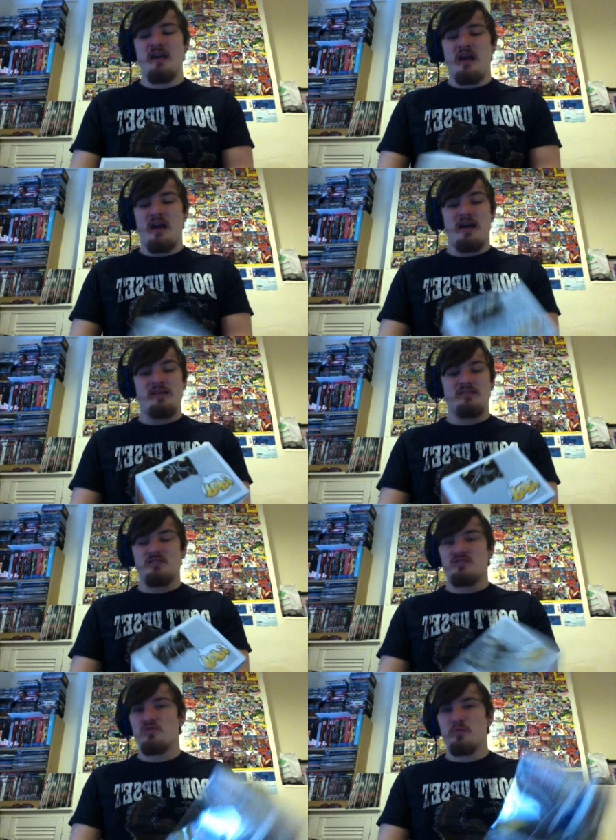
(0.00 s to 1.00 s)
and I
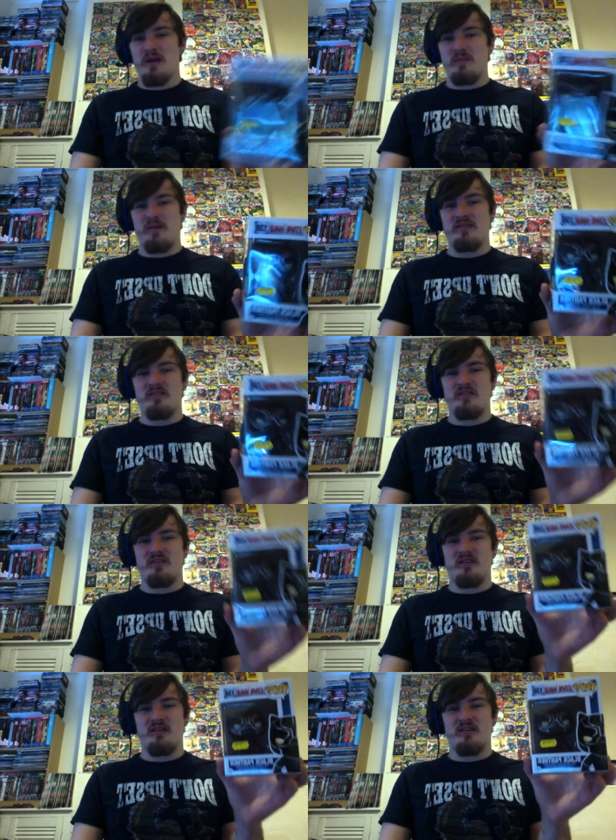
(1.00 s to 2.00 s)
saw Black
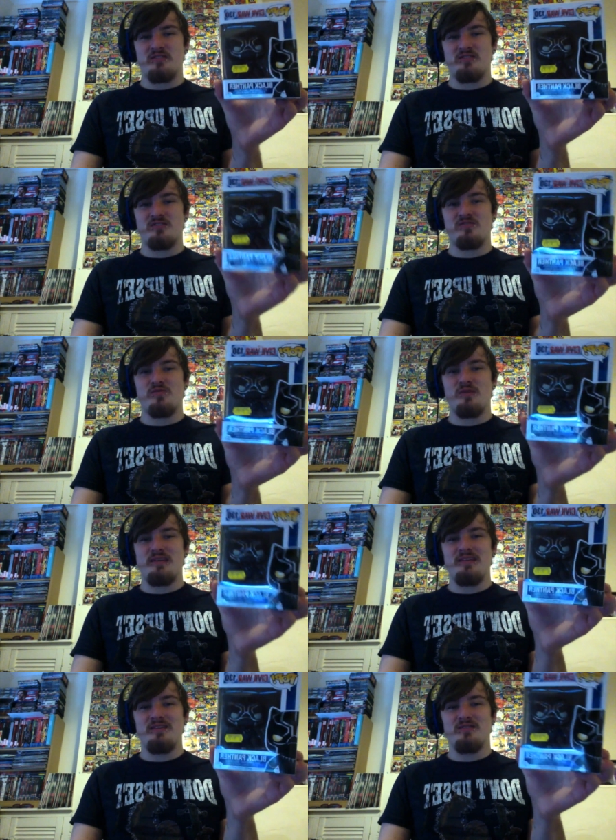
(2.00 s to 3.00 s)
Panther, and I just thought
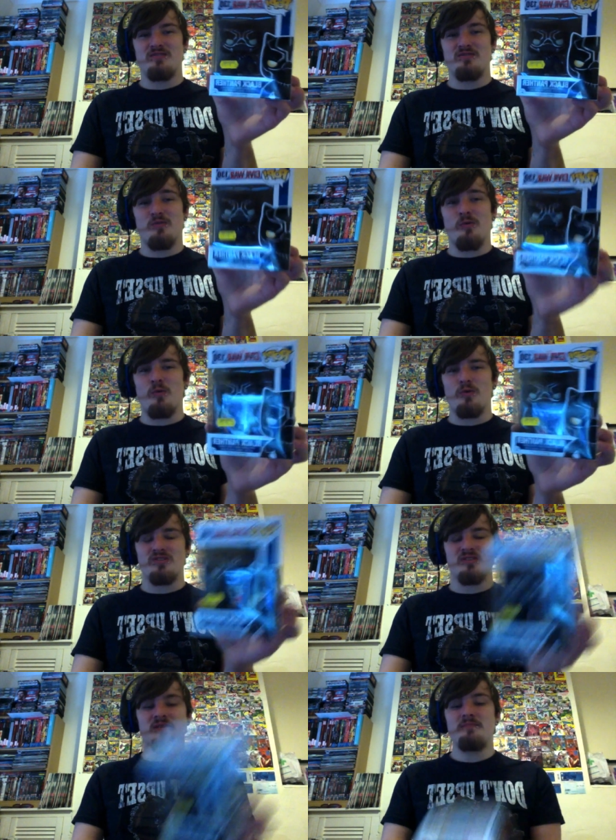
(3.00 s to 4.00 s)
he looked
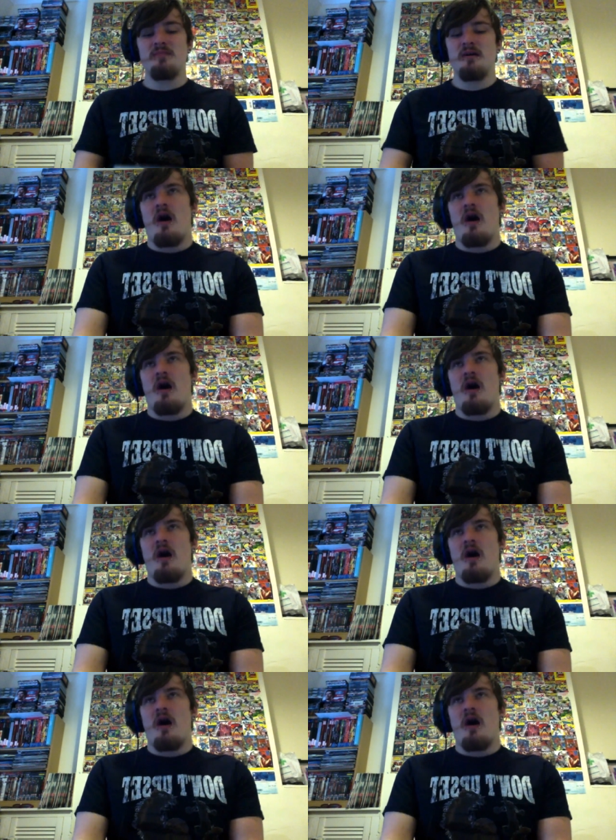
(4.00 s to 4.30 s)
awesome.